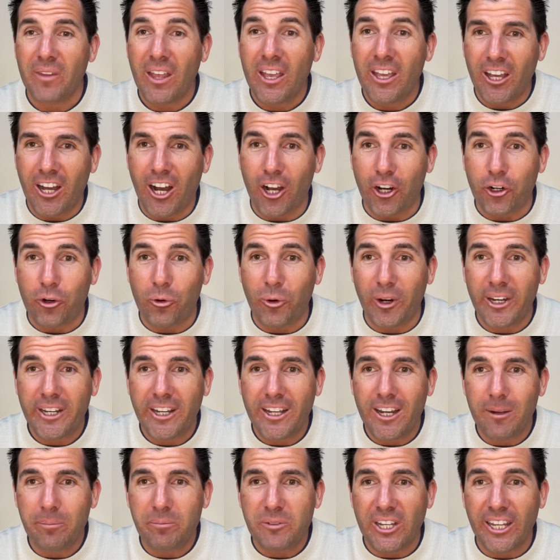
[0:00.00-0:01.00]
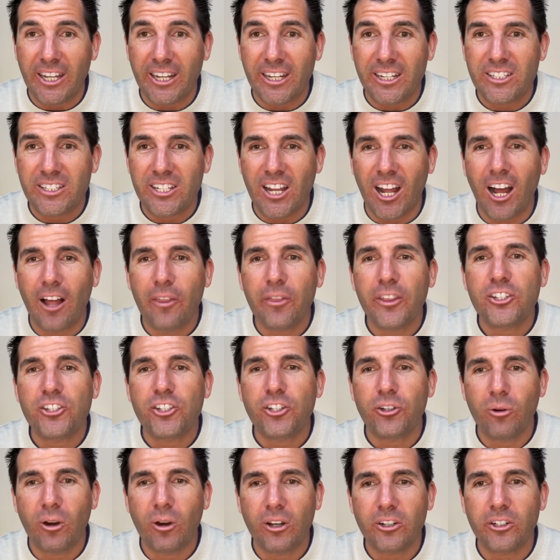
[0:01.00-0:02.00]
A quick update on the
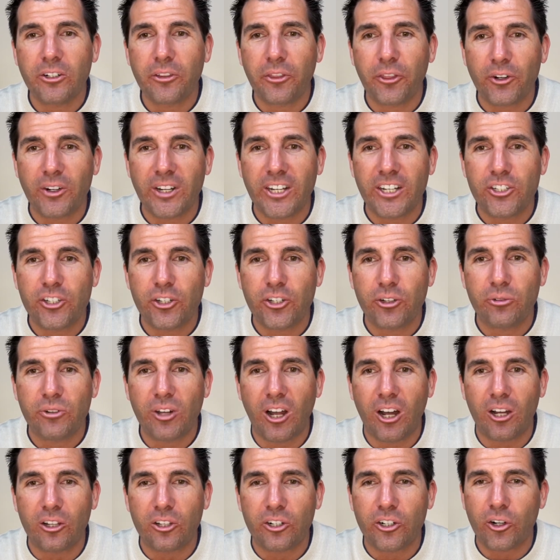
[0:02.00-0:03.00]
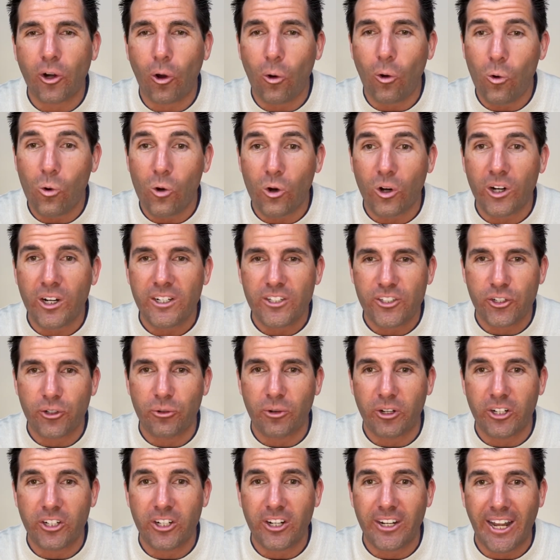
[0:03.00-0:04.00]
$232 or
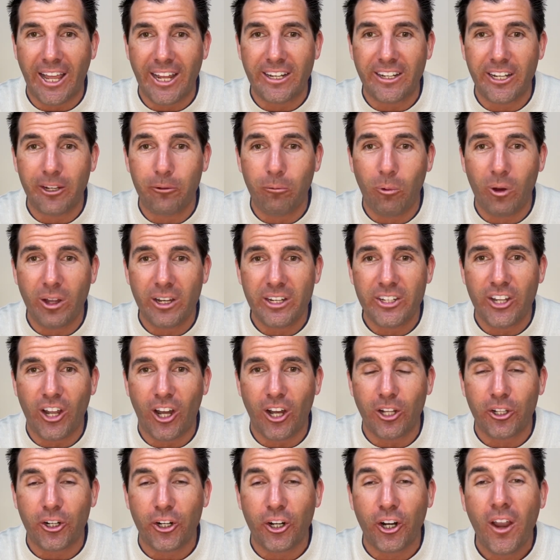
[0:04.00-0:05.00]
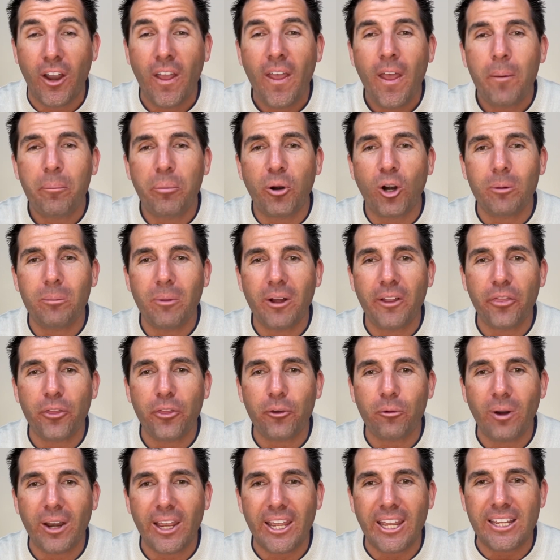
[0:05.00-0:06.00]
$291 per month
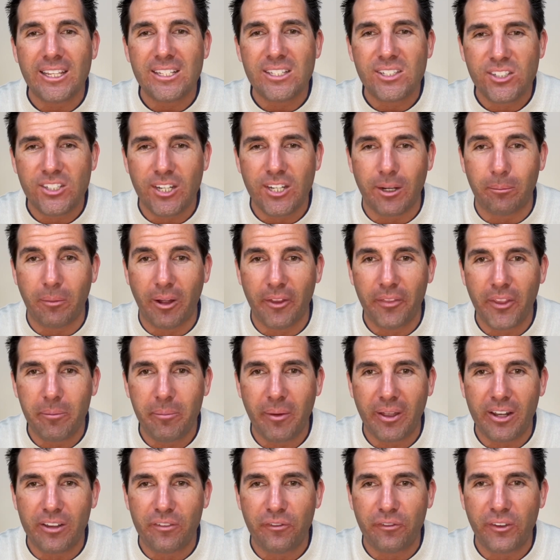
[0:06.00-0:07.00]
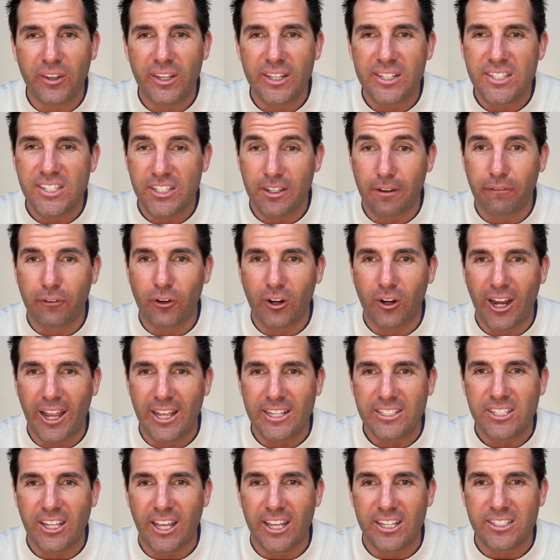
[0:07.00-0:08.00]
raise to monthly benefits for
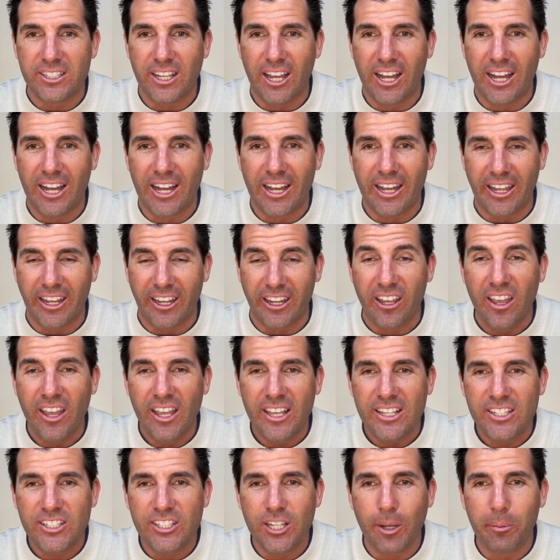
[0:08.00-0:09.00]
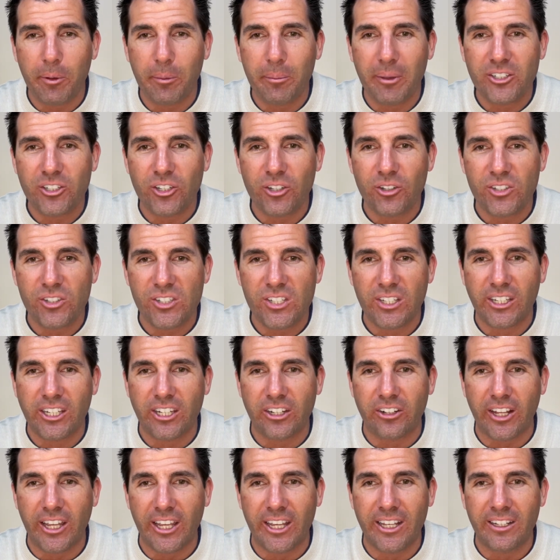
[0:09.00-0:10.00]
SSI, Supplemental
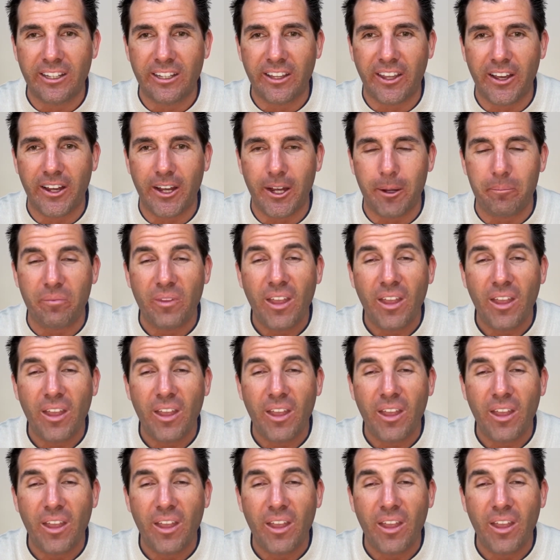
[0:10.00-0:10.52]
Security Income.